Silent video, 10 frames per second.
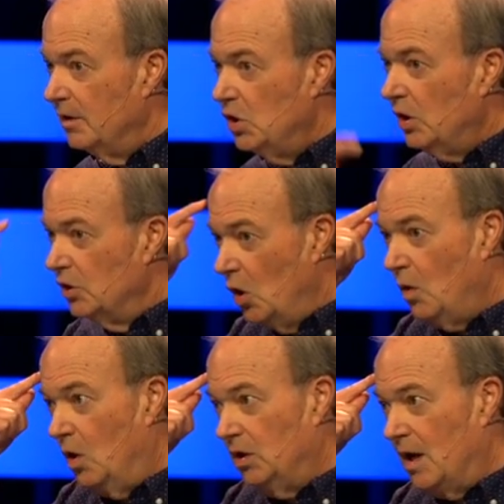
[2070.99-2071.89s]
You can
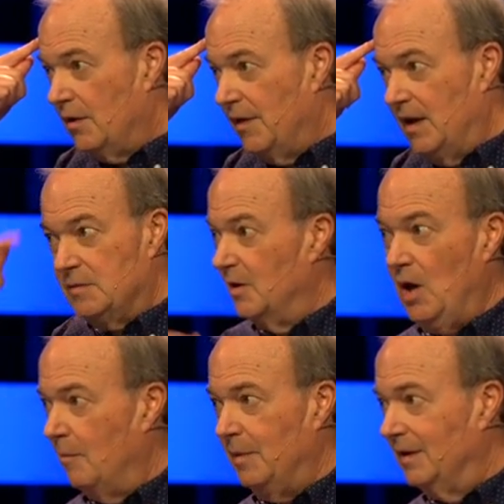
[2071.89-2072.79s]
know a whole lot of things, but
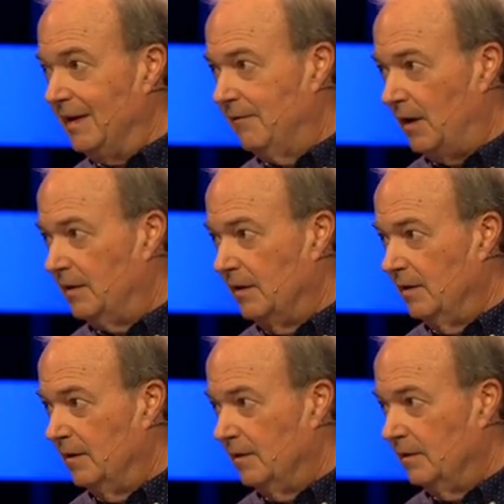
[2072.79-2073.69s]
not believe it,
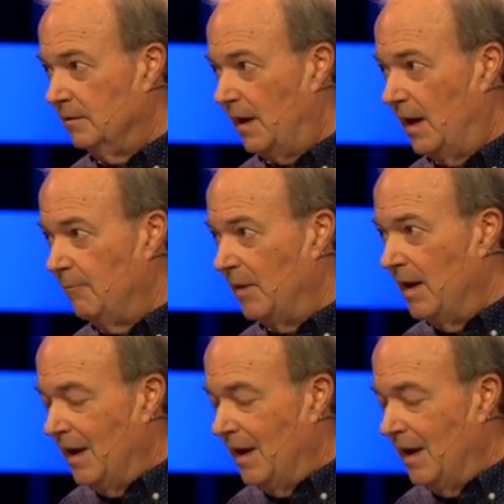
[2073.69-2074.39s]
okay?